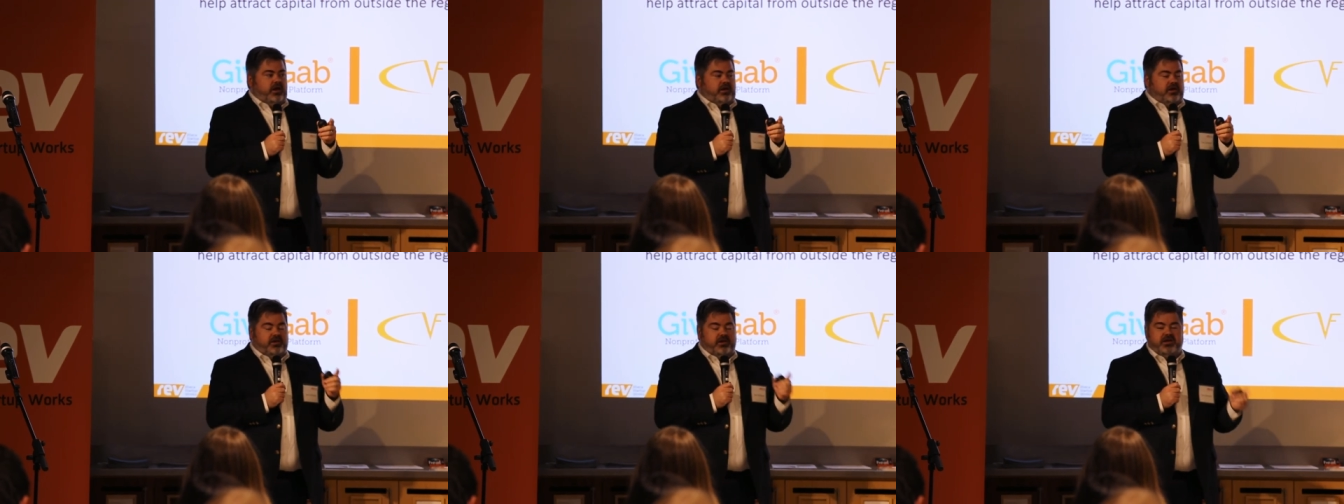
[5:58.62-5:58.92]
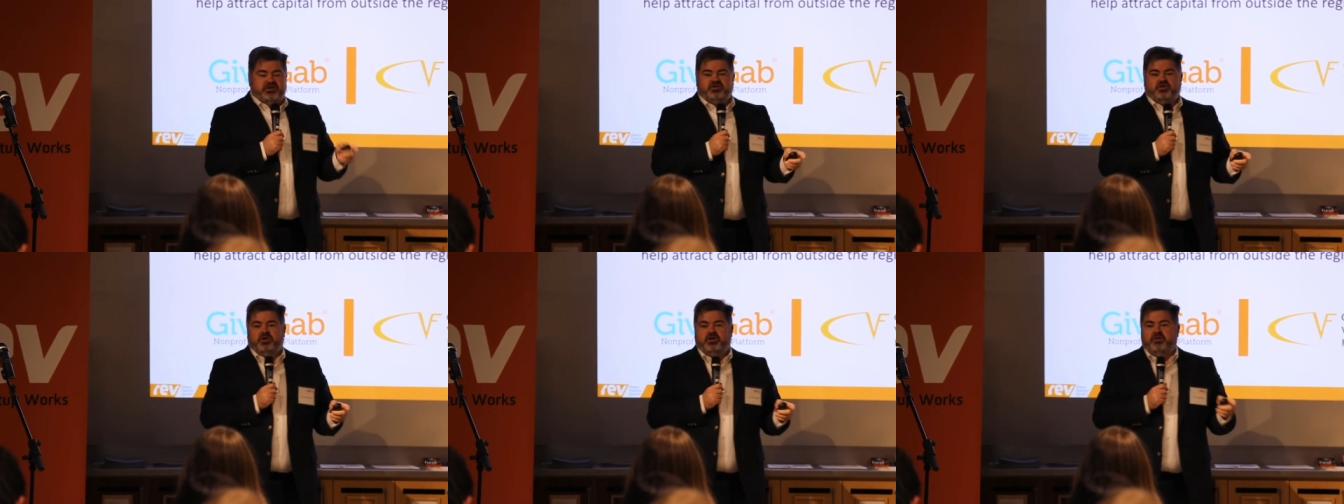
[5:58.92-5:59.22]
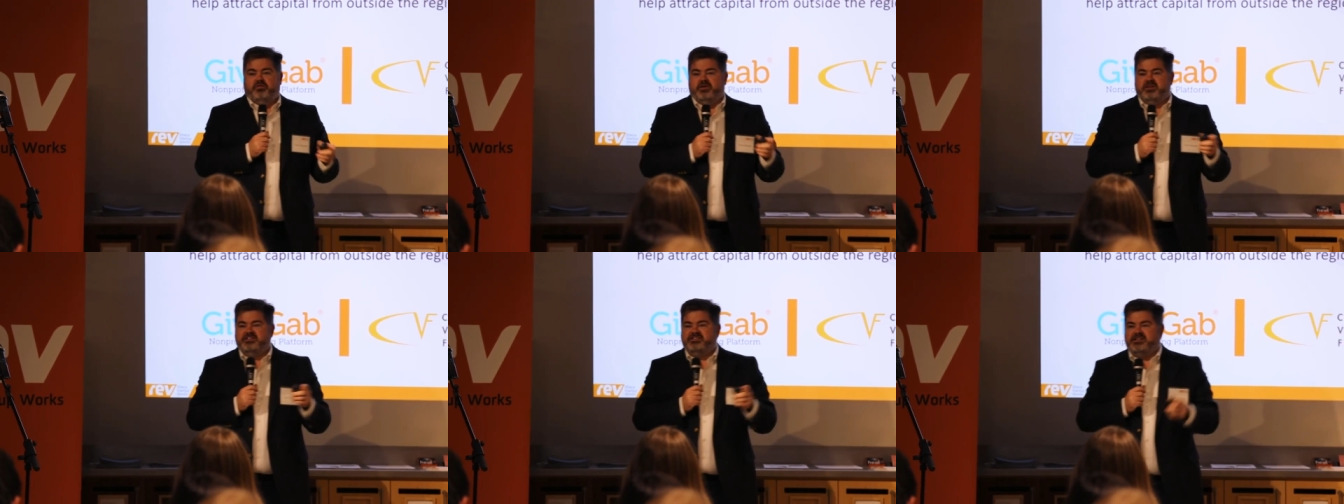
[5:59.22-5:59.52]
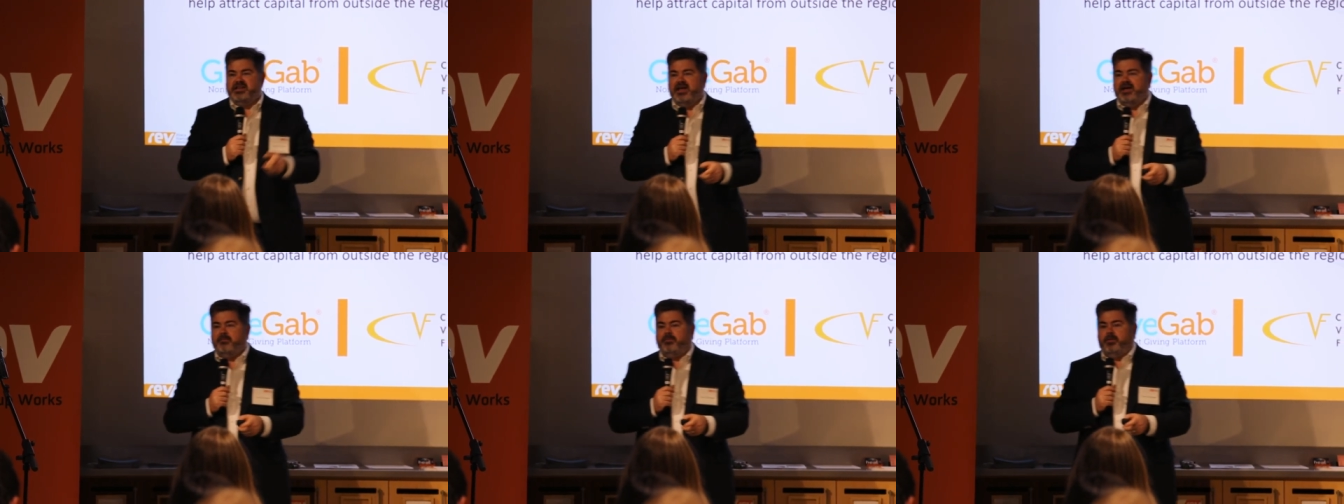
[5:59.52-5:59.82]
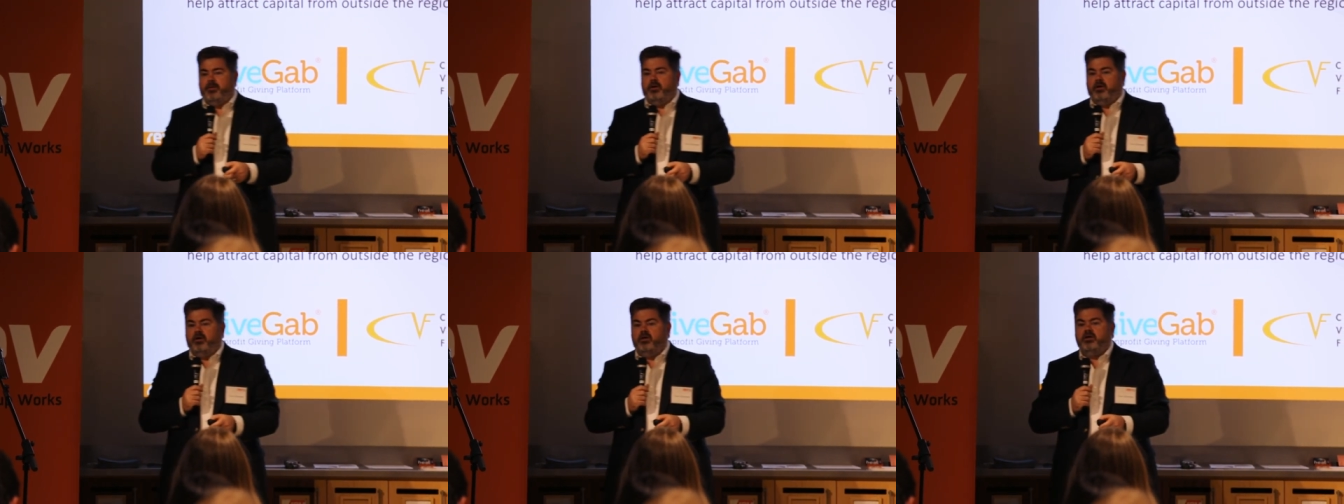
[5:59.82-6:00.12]
illustrative
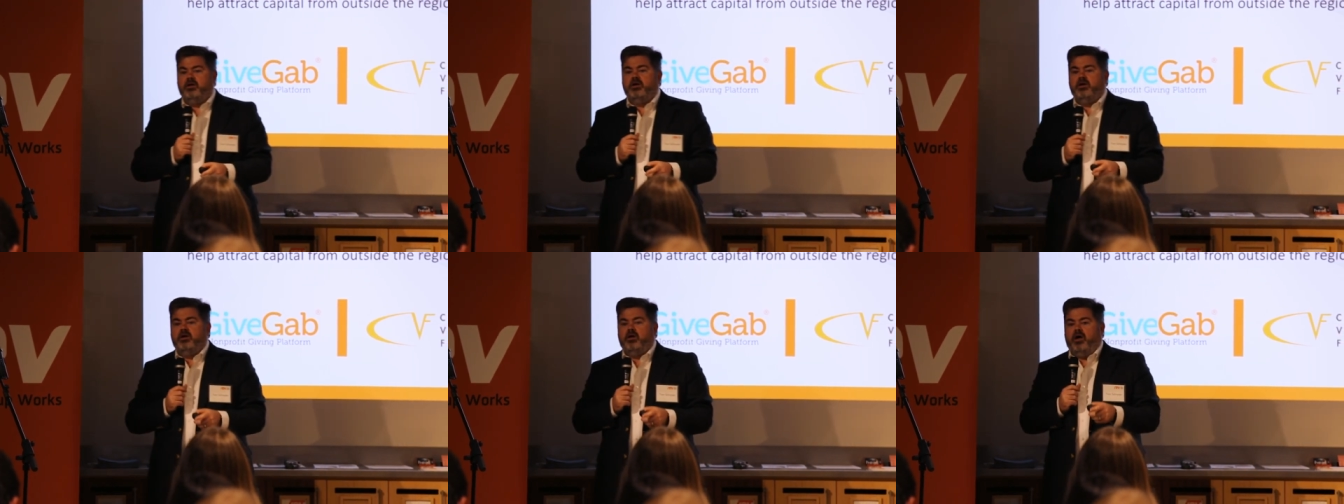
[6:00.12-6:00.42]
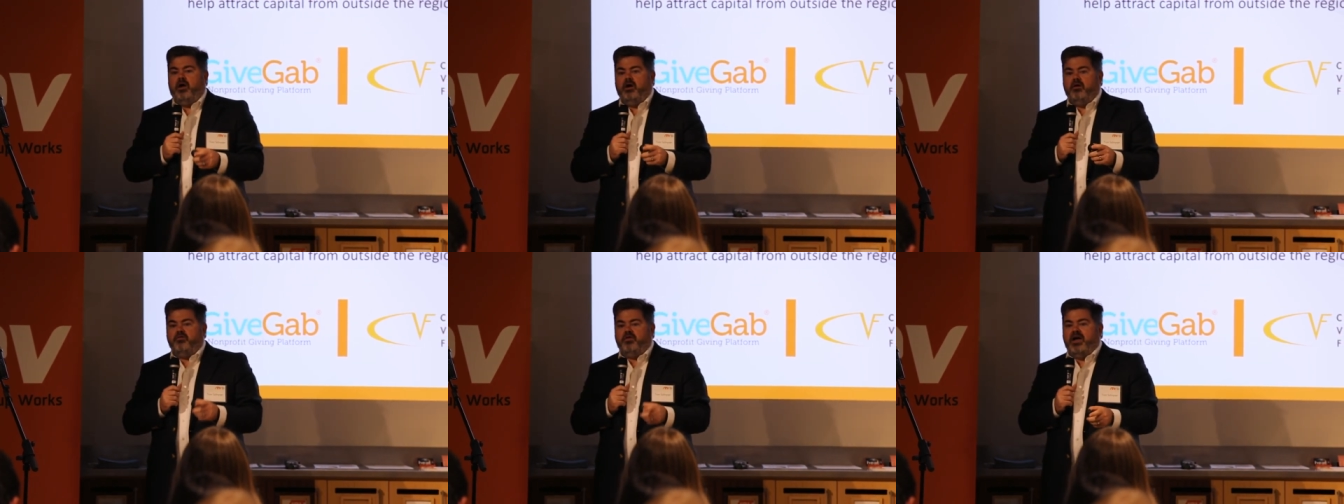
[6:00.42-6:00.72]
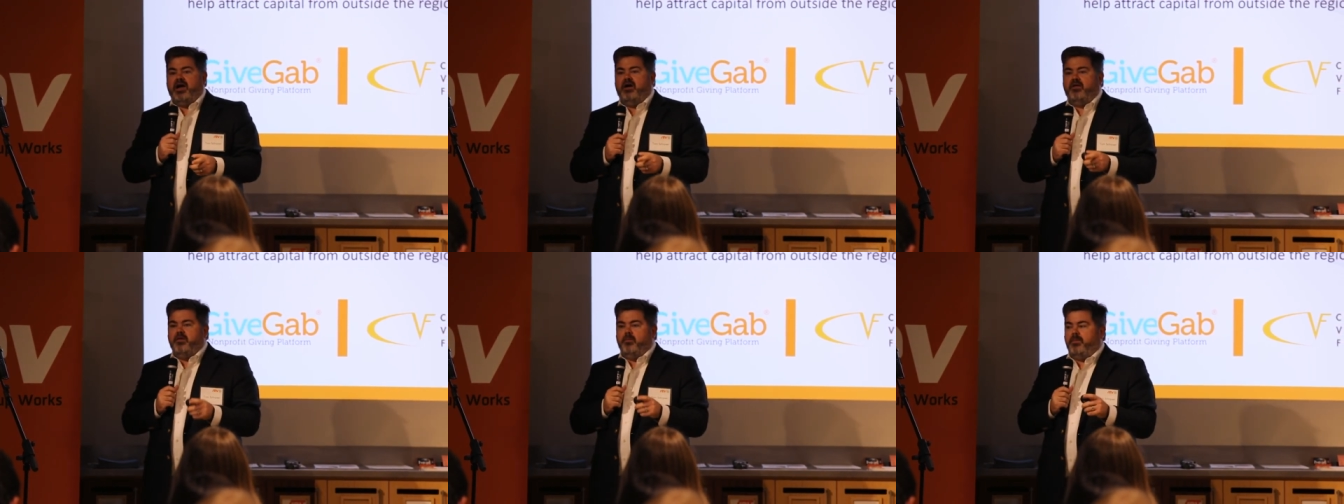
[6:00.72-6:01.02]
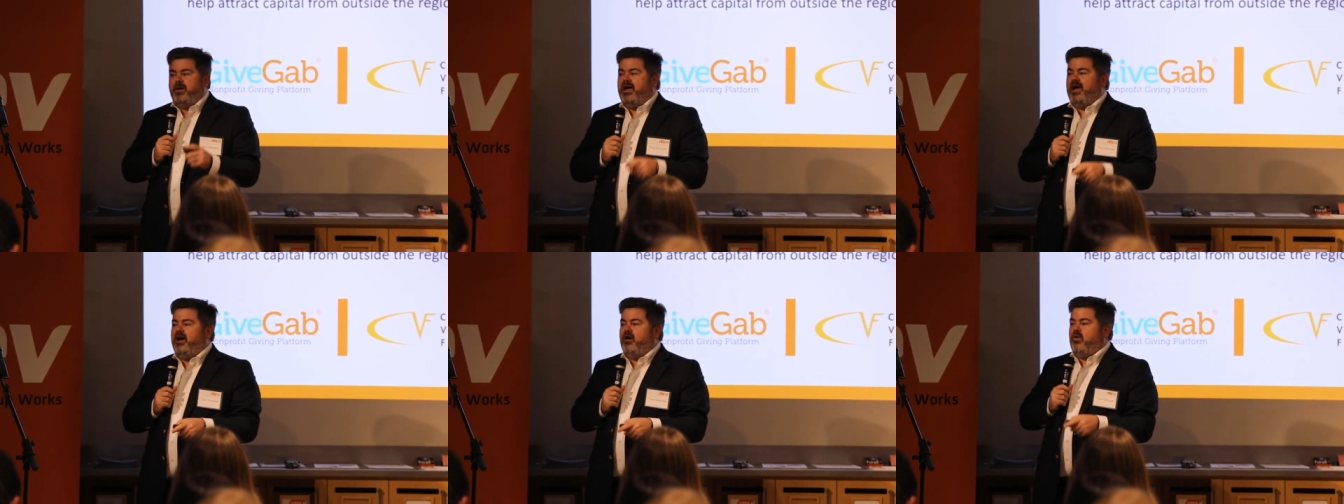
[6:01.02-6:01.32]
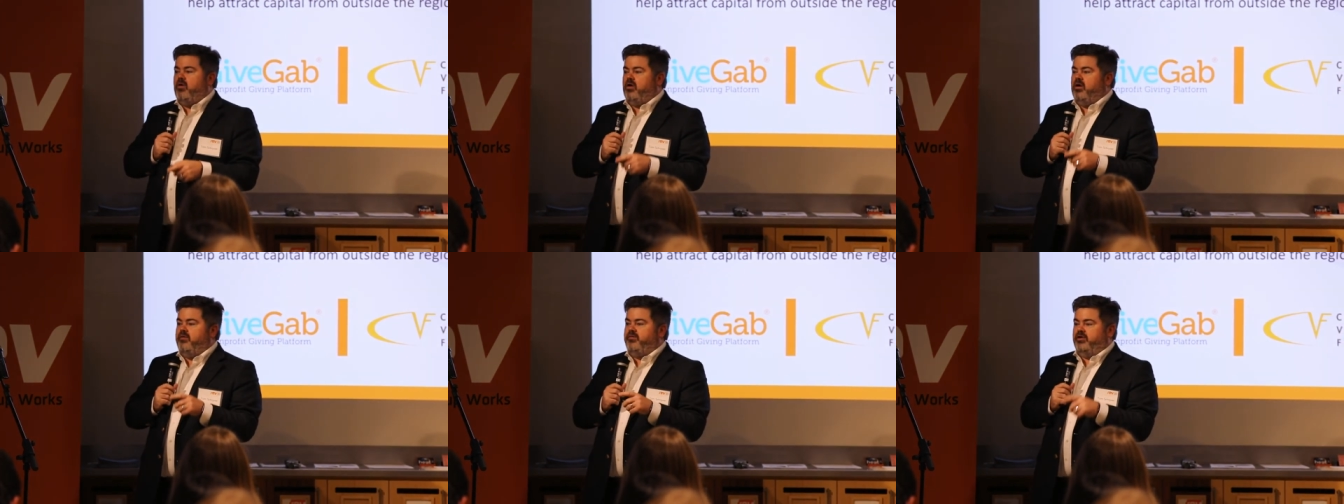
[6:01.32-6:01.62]
example of how the
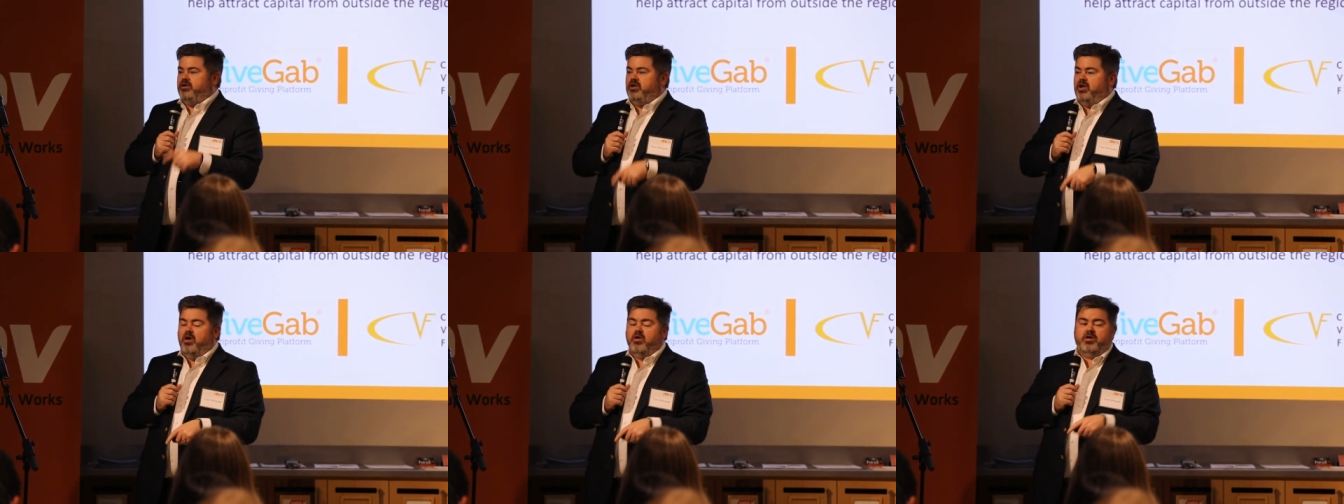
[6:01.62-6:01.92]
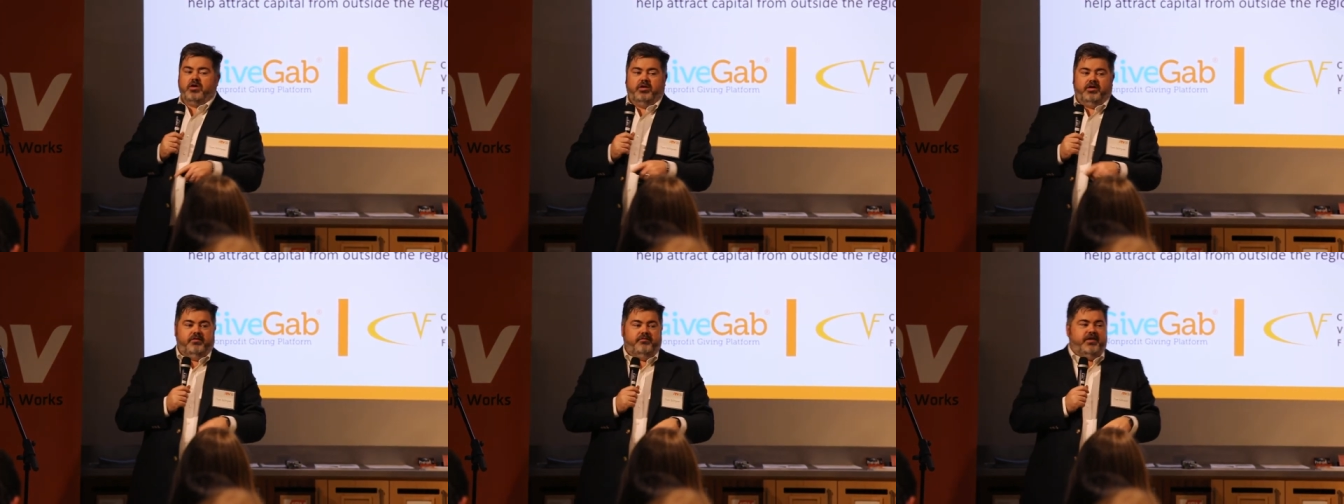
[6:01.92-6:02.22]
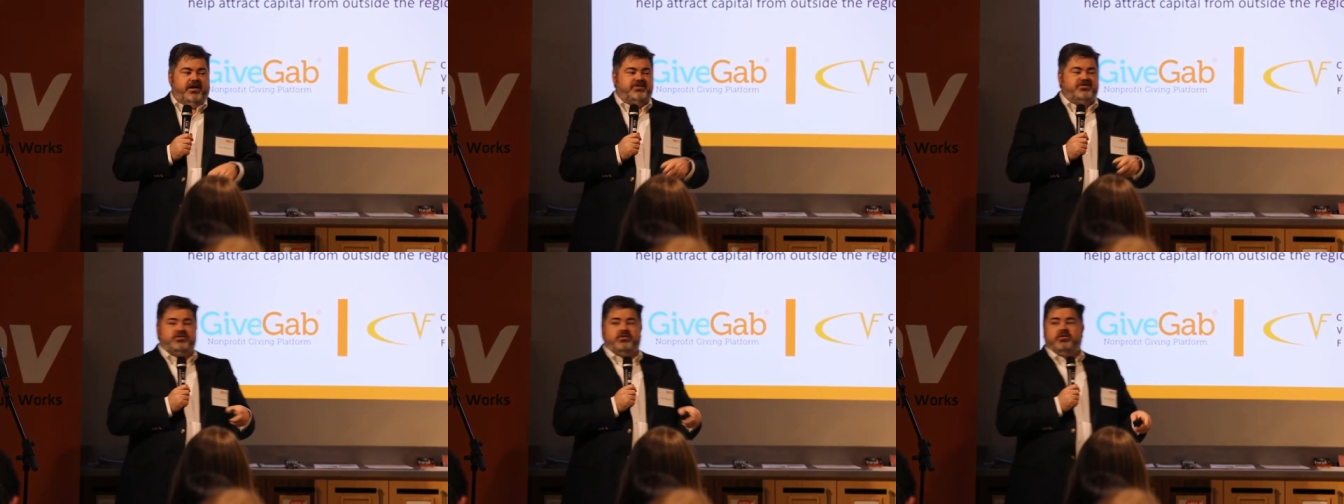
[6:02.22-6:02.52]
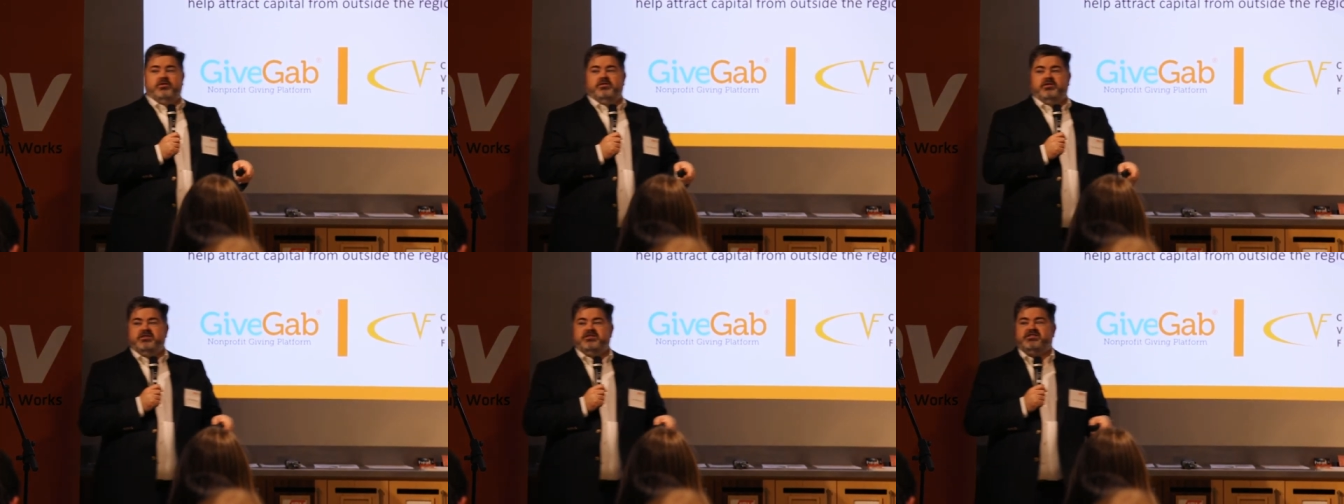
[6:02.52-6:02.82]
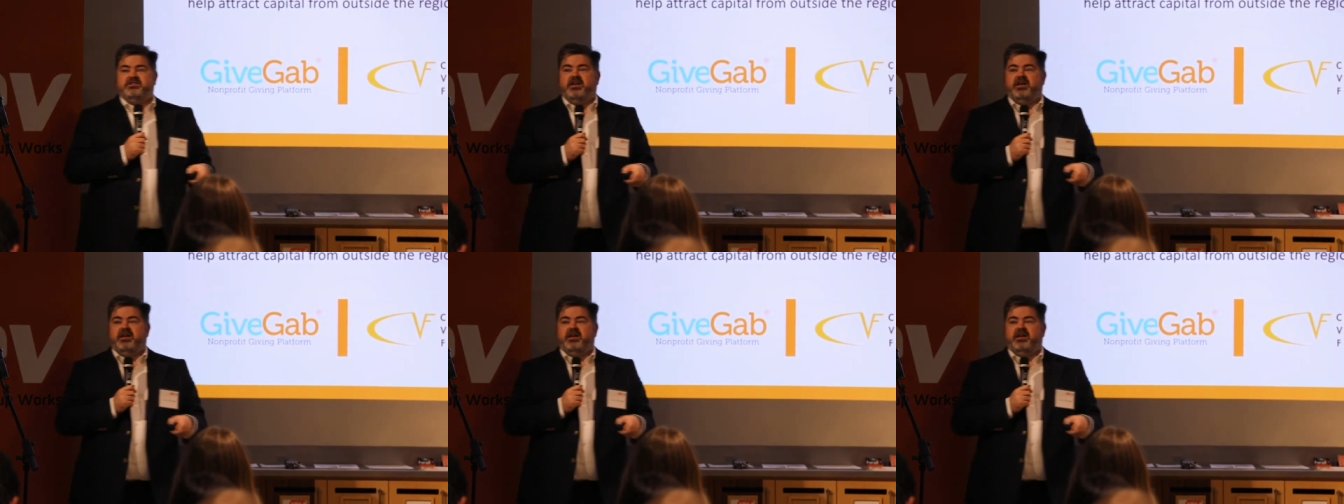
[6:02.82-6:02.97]
power of a local investor, in this